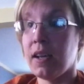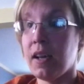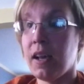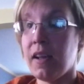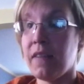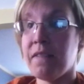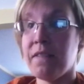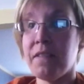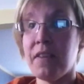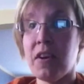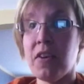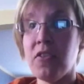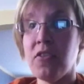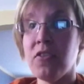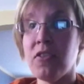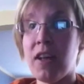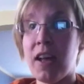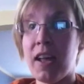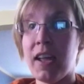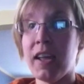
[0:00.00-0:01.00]
I
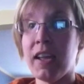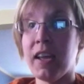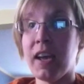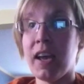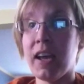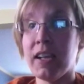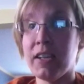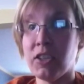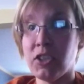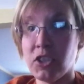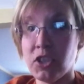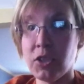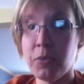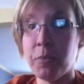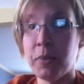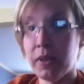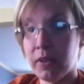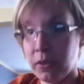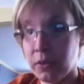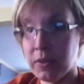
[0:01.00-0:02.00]
felt like I
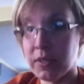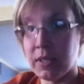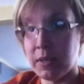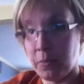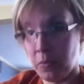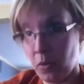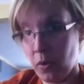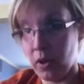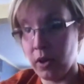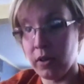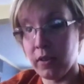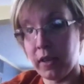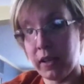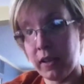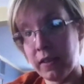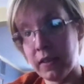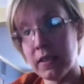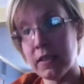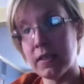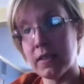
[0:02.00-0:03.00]
should be losing more.
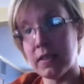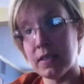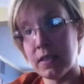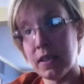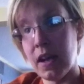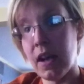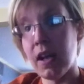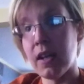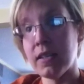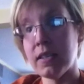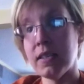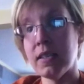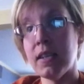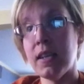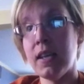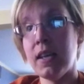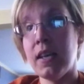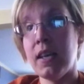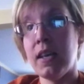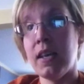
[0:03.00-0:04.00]
Like this is not
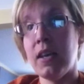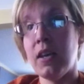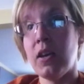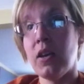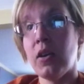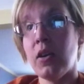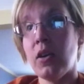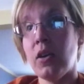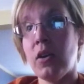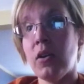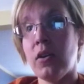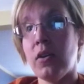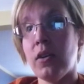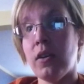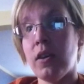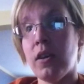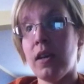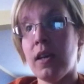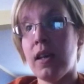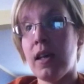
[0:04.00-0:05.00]

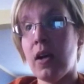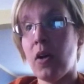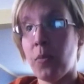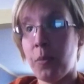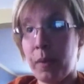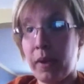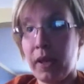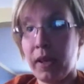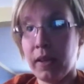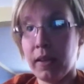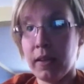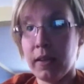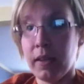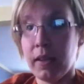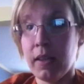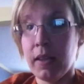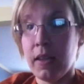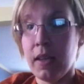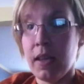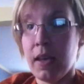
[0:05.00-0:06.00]
helping.
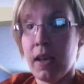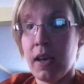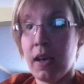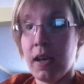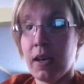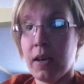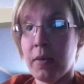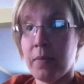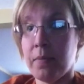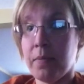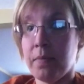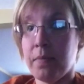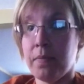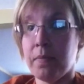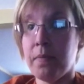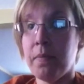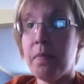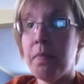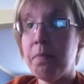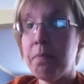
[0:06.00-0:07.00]
Um,
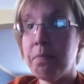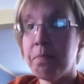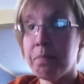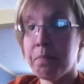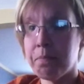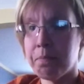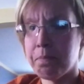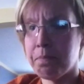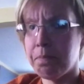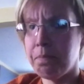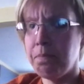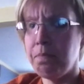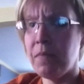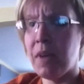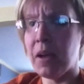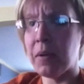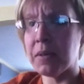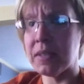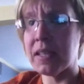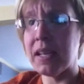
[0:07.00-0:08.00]

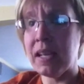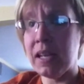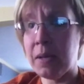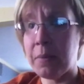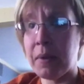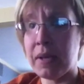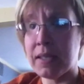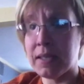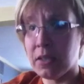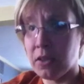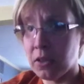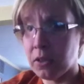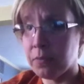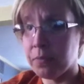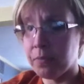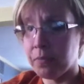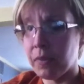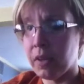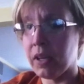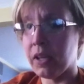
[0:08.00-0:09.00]
I was gaining
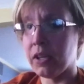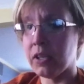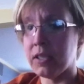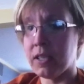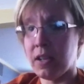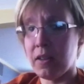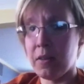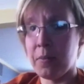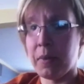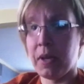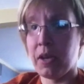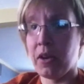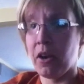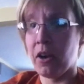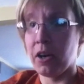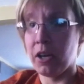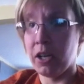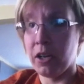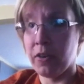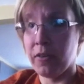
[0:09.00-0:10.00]
muscle, and I could tell that my
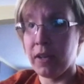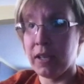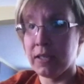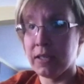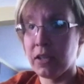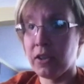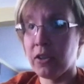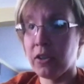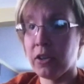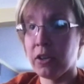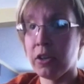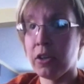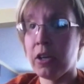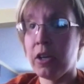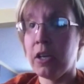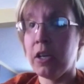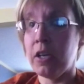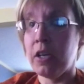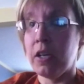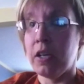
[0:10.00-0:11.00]
cardiovascular
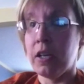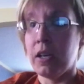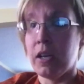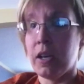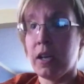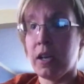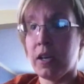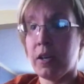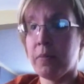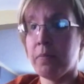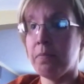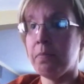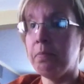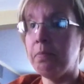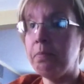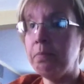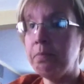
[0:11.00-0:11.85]
um,